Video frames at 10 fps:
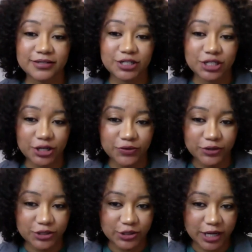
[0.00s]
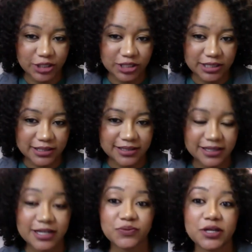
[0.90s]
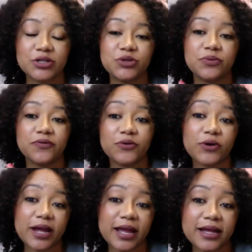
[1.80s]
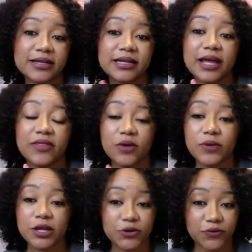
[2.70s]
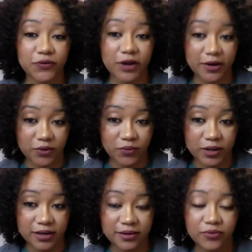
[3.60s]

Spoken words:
general strategies, things we can do beforehand and that we can do for everyone,